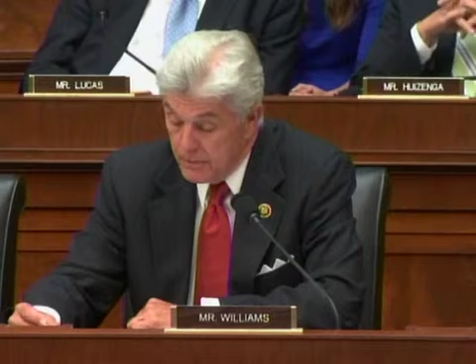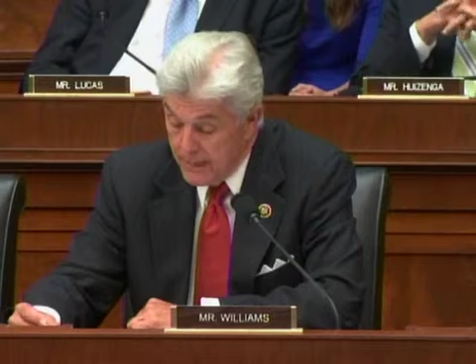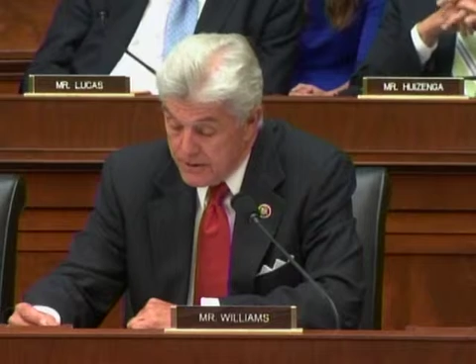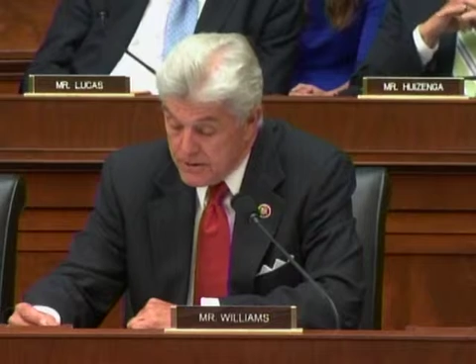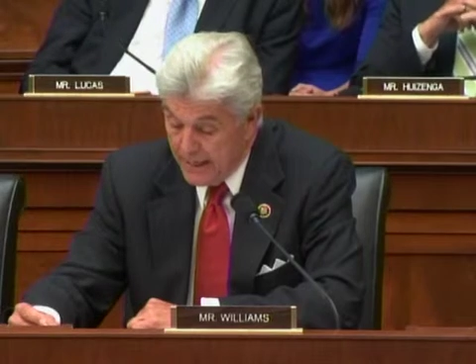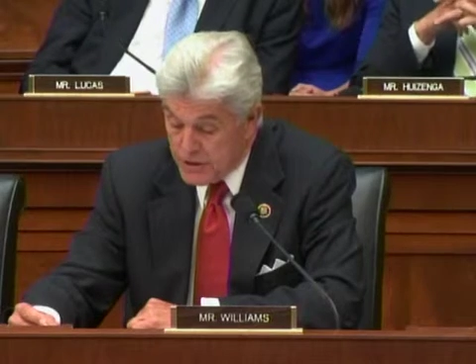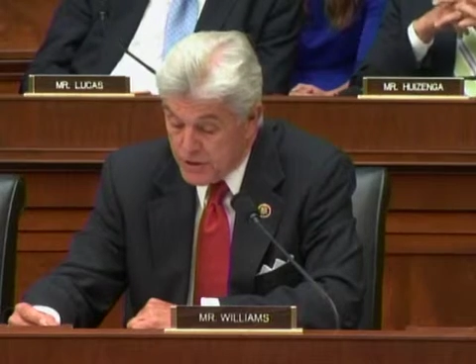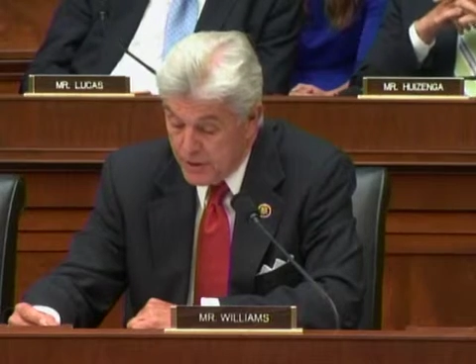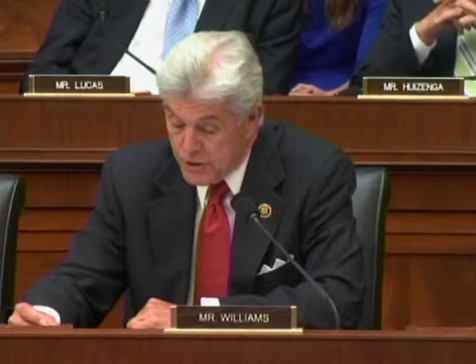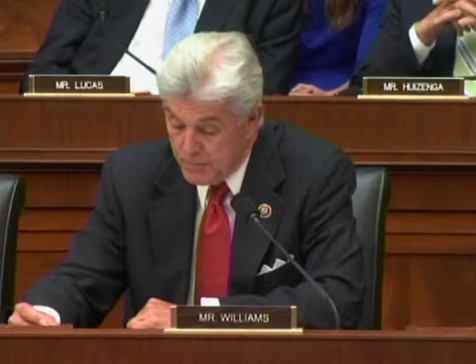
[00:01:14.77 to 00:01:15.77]
about
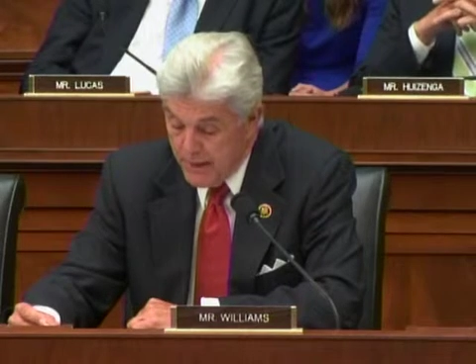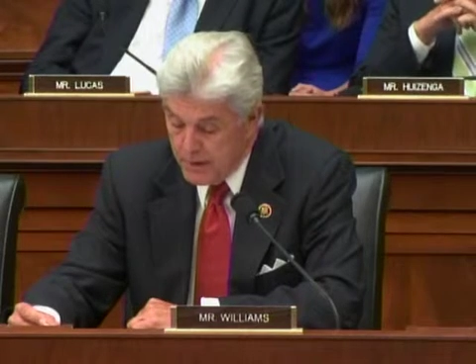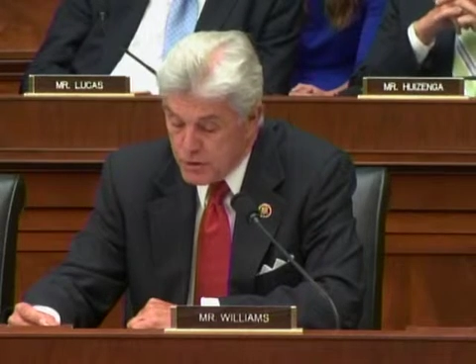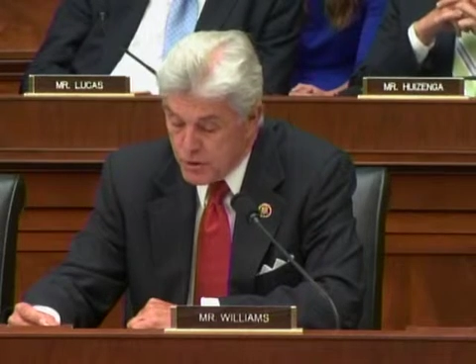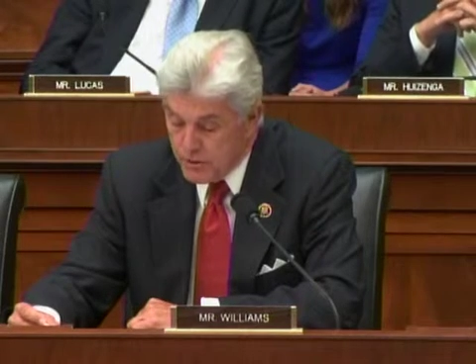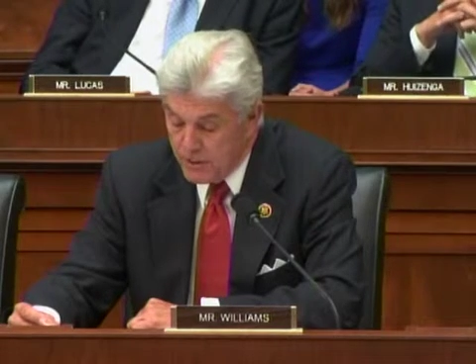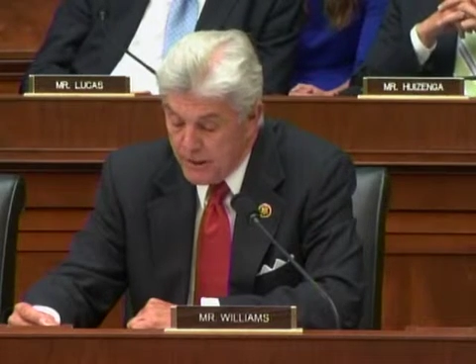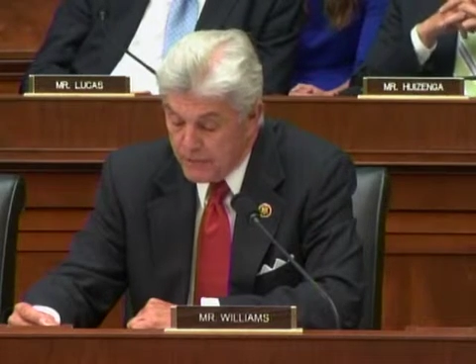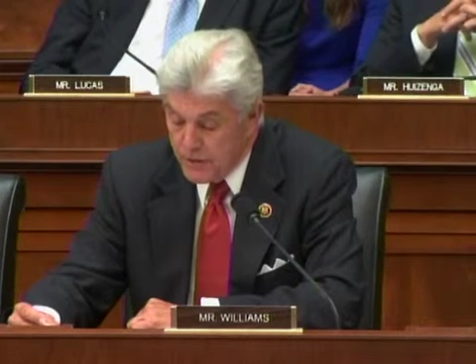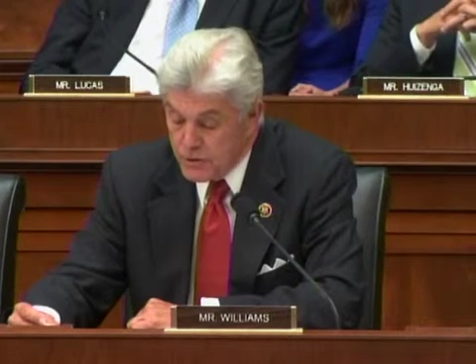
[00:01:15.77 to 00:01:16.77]
taxation, about uncertainty,
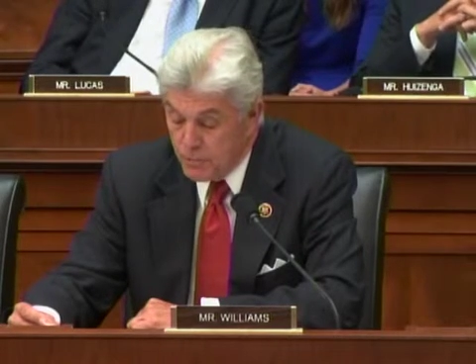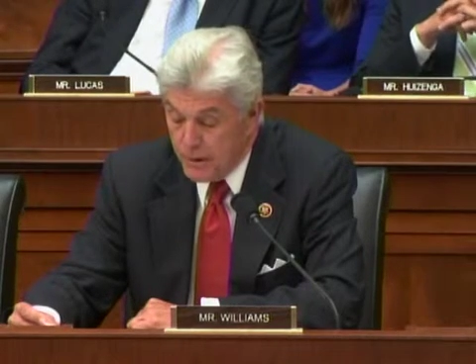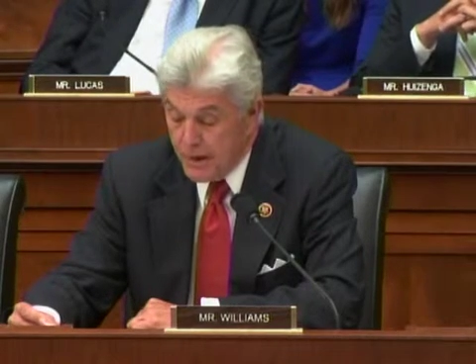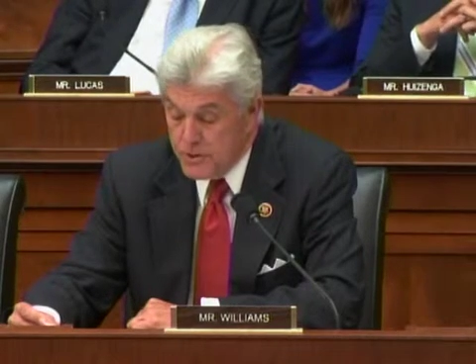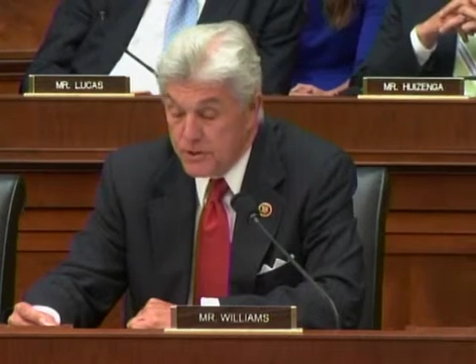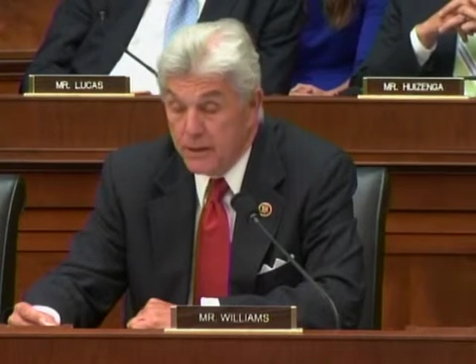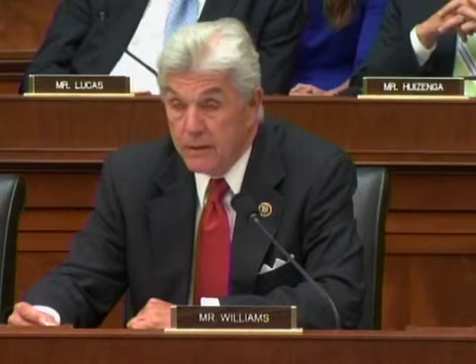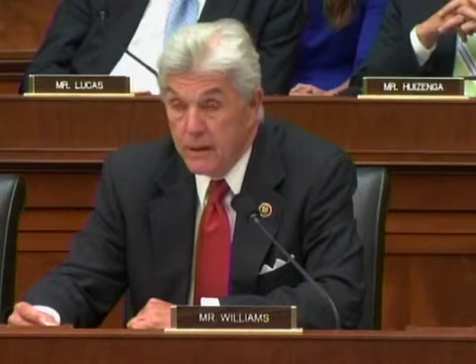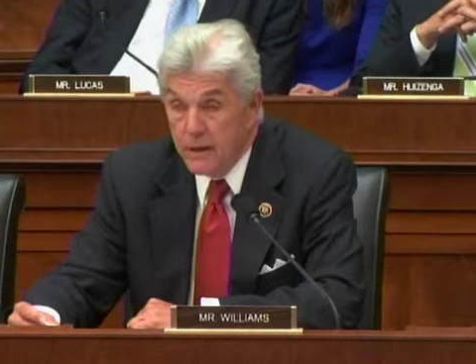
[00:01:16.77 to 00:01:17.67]
about fiscal policy."